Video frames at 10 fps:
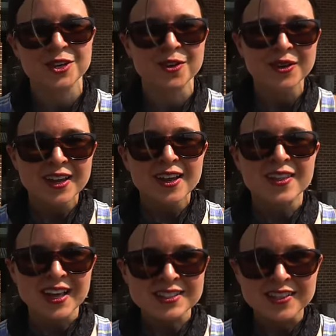So
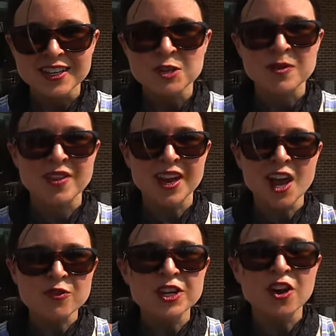that's the theme. And then
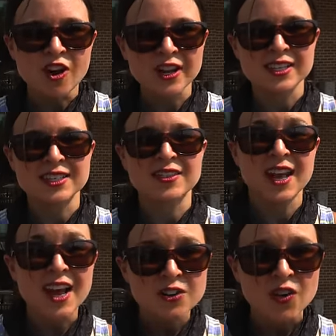every August, at
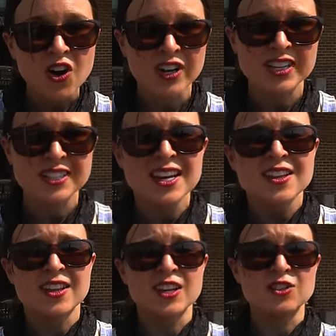the end of August,
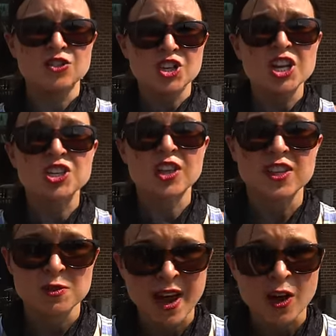they change the
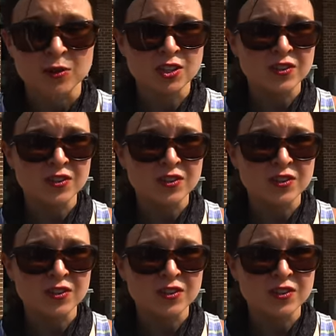theme out.